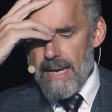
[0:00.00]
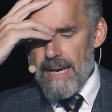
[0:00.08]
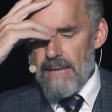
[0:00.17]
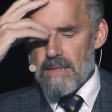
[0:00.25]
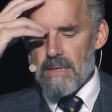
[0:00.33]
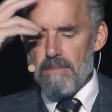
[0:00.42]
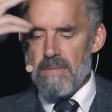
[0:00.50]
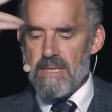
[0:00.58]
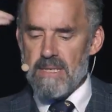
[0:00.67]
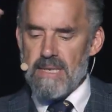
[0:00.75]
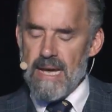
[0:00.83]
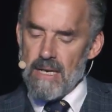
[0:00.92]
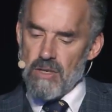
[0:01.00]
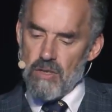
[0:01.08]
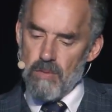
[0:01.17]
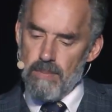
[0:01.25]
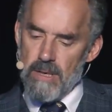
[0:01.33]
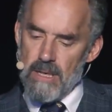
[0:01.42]
it's a mistake
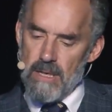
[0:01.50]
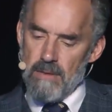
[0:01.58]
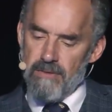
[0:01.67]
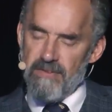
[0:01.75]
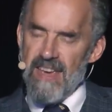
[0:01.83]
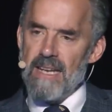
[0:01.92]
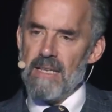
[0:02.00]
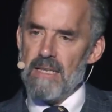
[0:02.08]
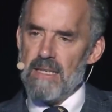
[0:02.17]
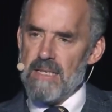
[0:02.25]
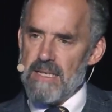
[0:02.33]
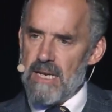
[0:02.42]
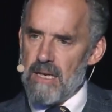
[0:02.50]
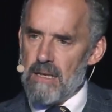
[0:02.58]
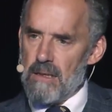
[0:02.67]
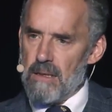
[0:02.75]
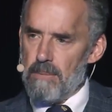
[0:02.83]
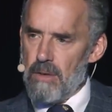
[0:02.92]
to be fatally
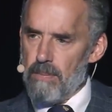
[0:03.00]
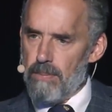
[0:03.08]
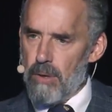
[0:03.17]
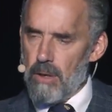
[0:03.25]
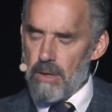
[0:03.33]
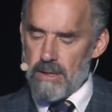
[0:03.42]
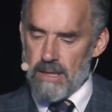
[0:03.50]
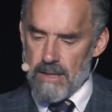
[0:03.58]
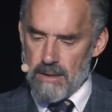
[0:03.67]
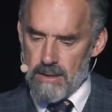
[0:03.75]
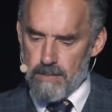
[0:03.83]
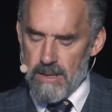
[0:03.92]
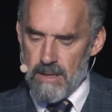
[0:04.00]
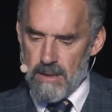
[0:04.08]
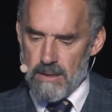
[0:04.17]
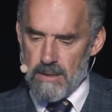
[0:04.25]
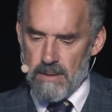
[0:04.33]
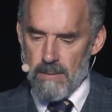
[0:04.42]
cynical about politics,
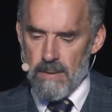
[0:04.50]
because